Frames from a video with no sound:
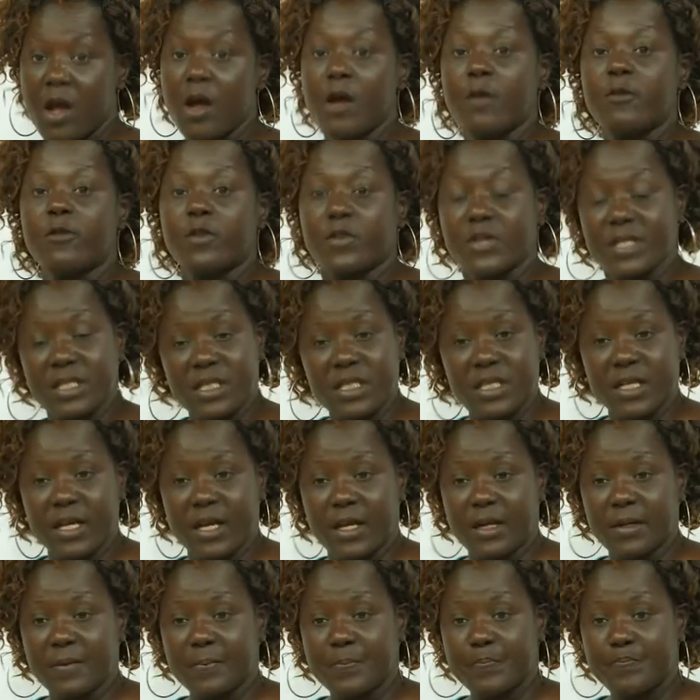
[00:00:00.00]
For
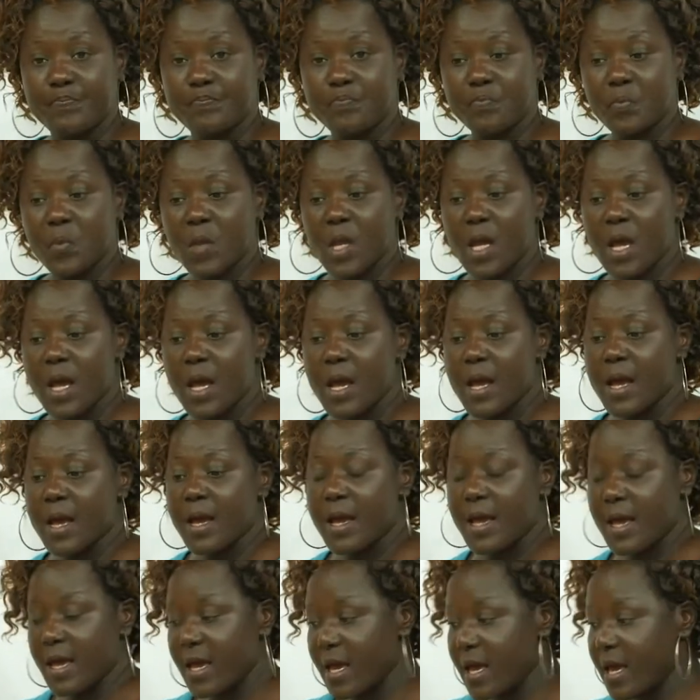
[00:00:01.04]
instance,
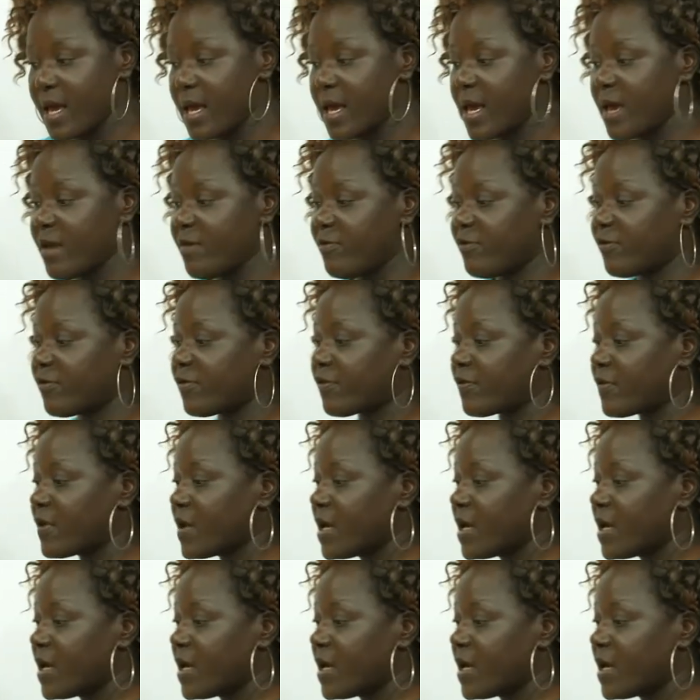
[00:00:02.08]
if